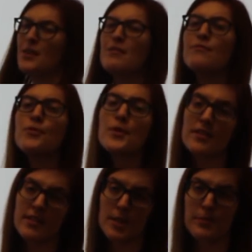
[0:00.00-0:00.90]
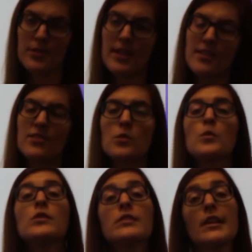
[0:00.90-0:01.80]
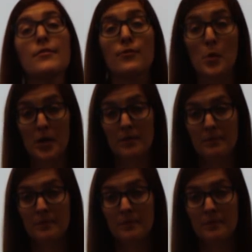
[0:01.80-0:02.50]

around four to 6%. So we'll say four.